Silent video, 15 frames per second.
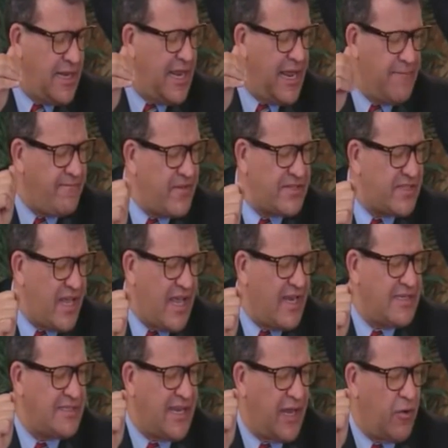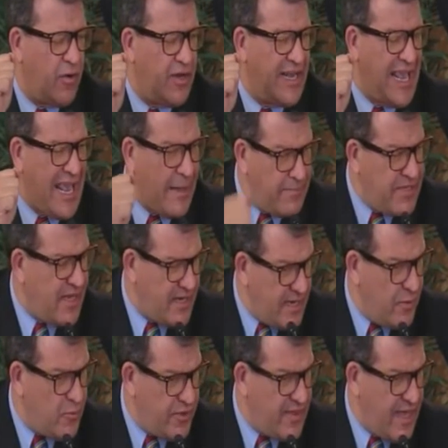emphasize how unhappy I
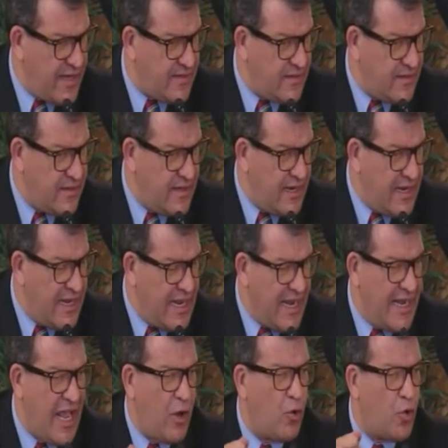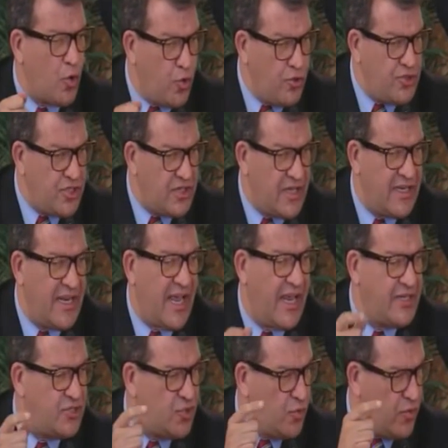am with that and how urgently
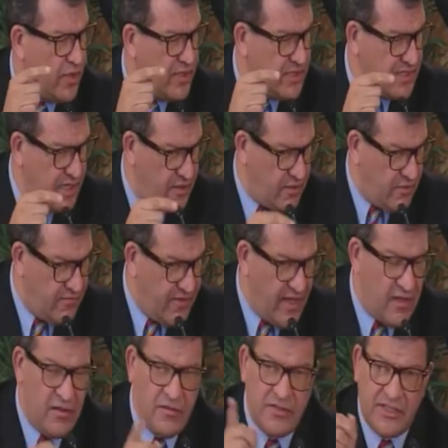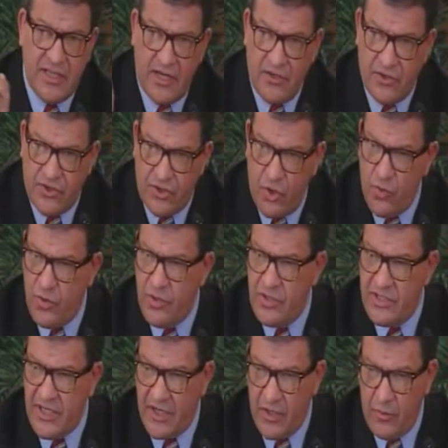I join Senator Lavelle, Senator
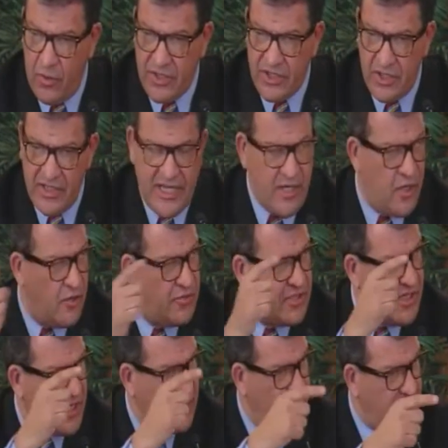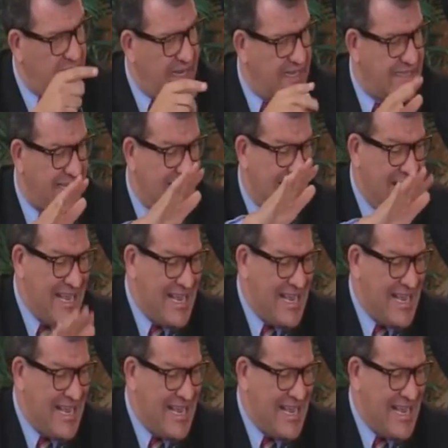Seward, Senator Marcelino, Senator Lanza.